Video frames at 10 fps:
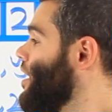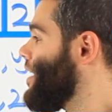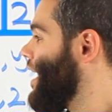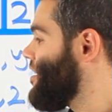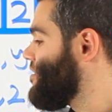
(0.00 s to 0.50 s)

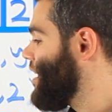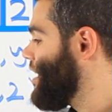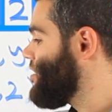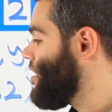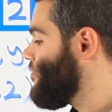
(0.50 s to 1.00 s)
It has
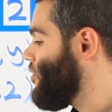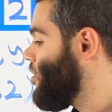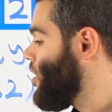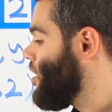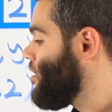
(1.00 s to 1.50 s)
negative
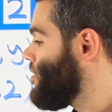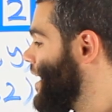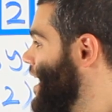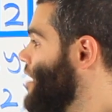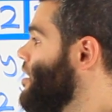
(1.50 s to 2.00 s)

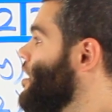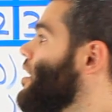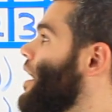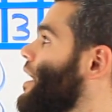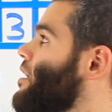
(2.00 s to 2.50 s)
down
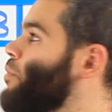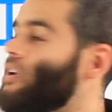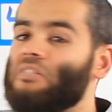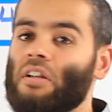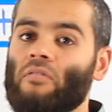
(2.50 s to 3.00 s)
and
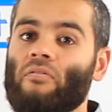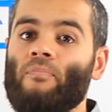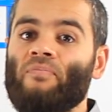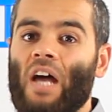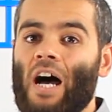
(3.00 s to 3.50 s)
positive
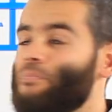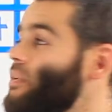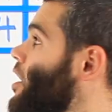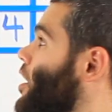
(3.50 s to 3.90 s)
up.